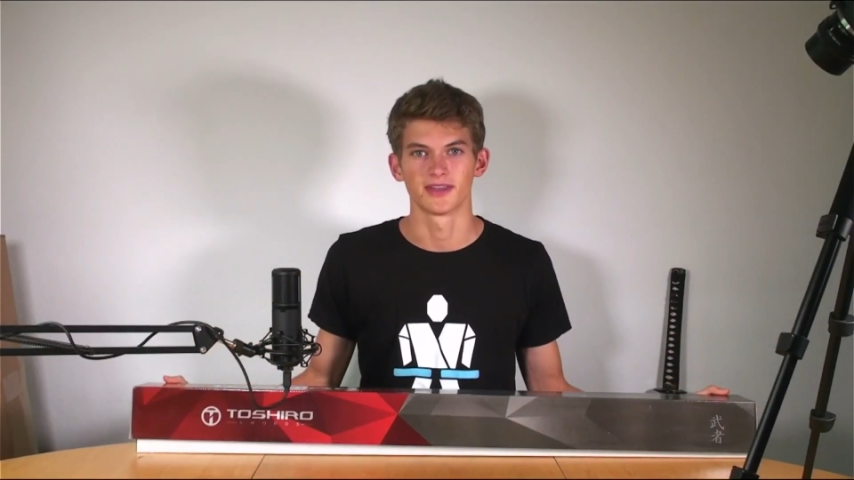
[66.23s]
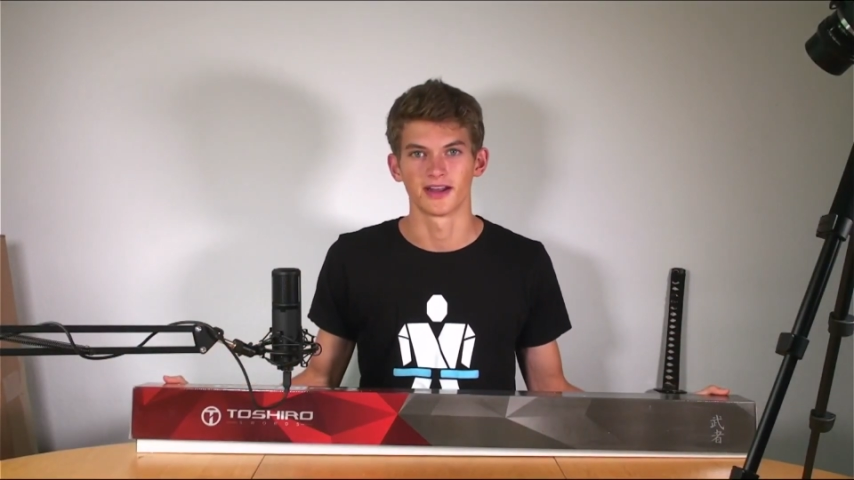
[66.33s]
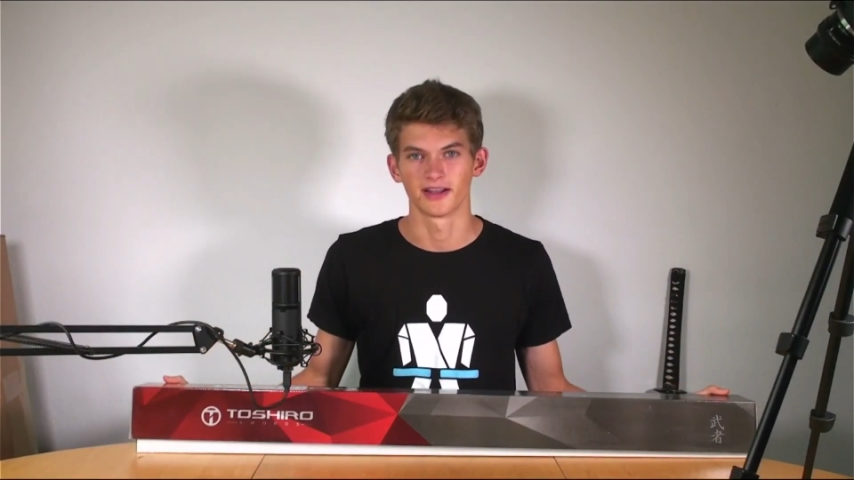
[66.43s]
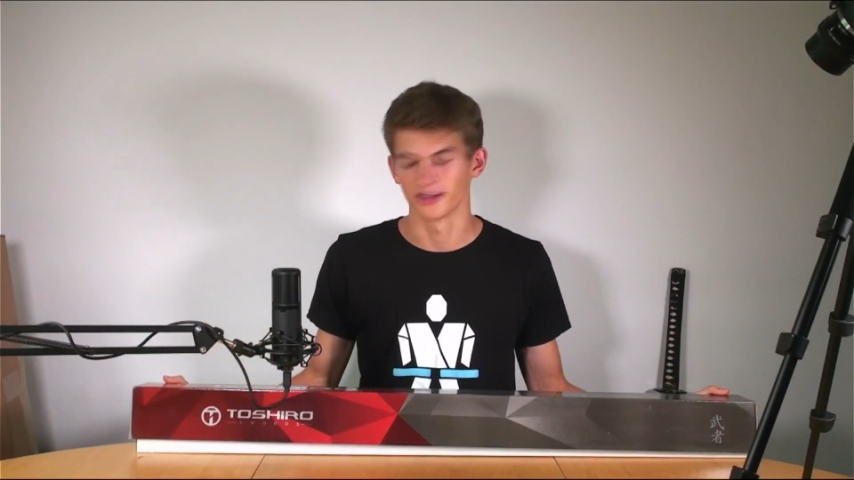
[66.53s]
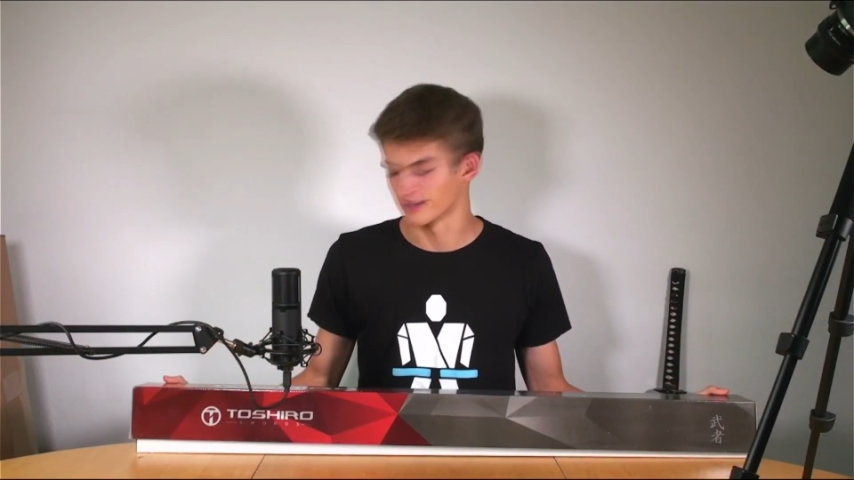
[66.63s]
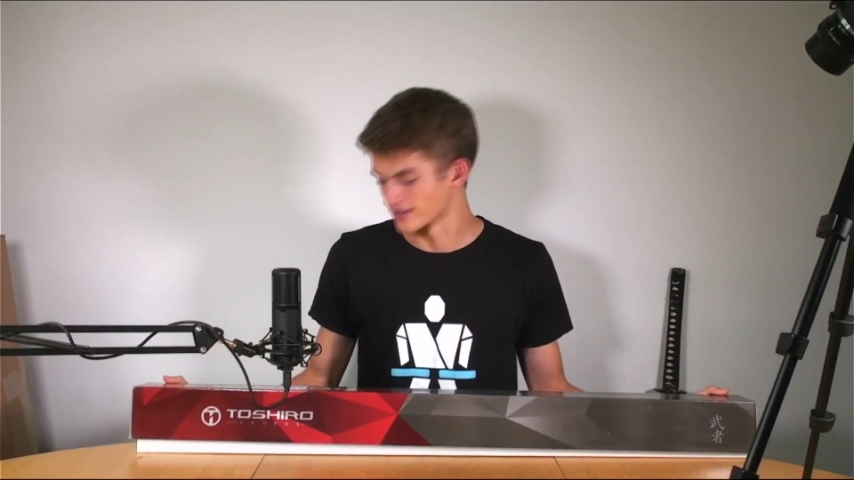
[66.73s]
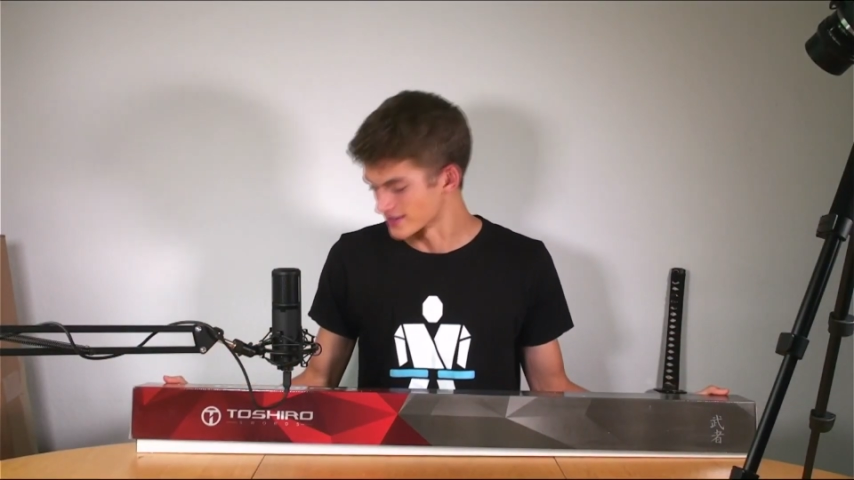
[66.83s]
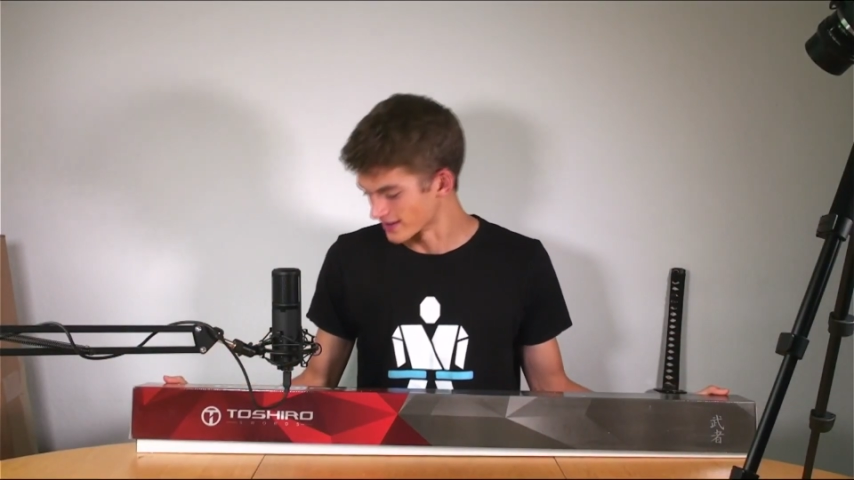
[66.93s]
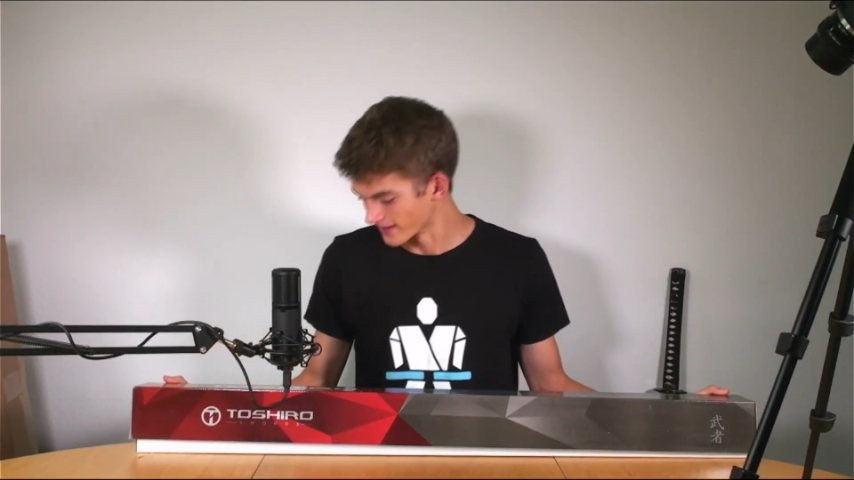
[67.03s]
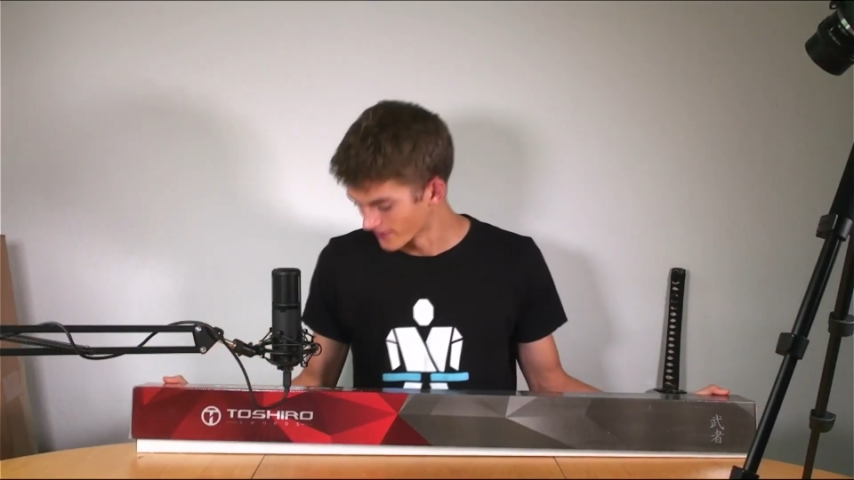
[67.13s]
that I like to
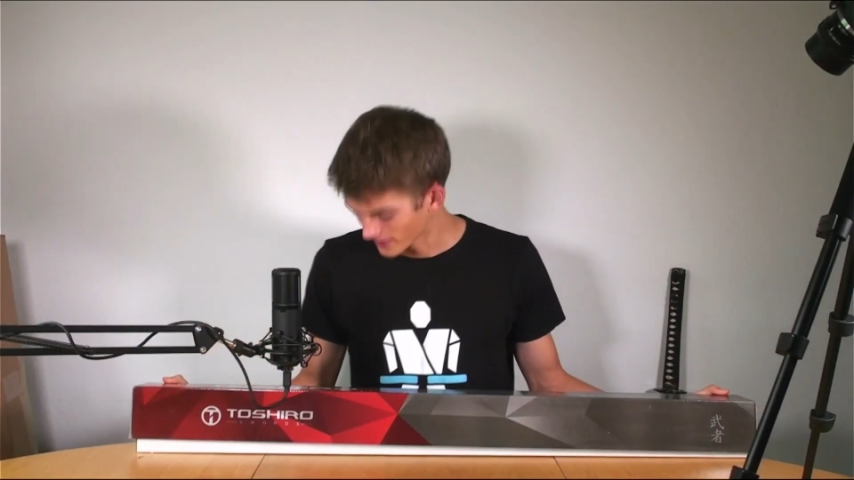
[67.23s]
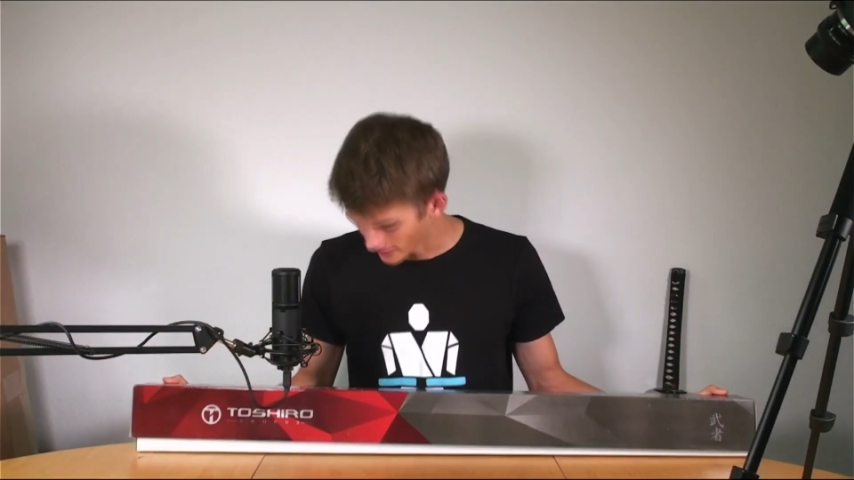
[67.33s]
see.